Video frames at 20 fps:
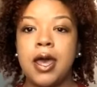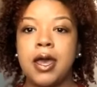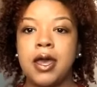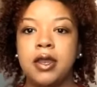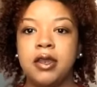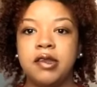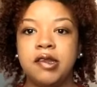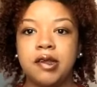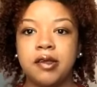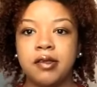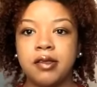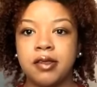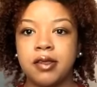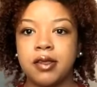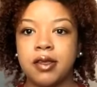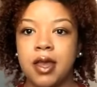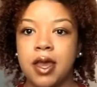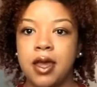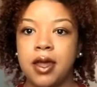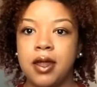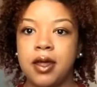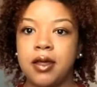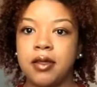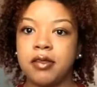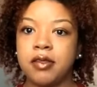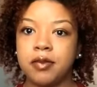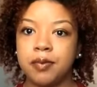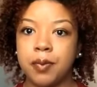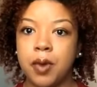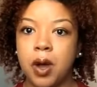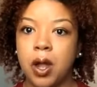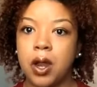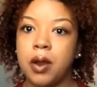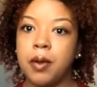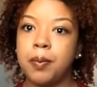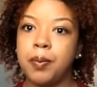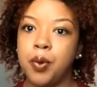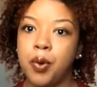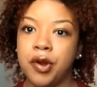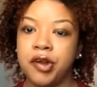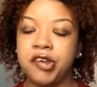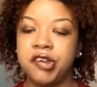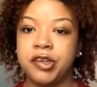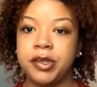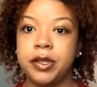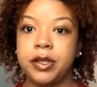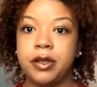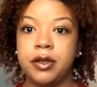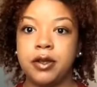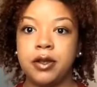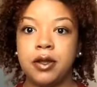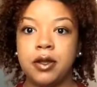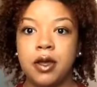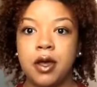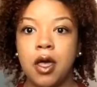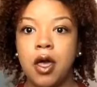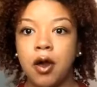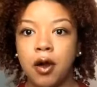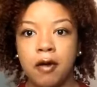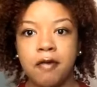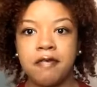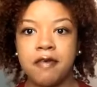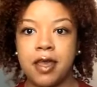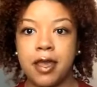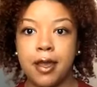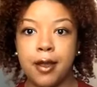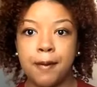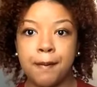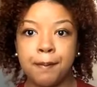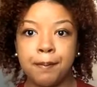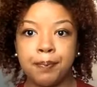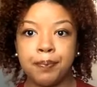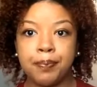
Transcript: and just get a smaller portion of it.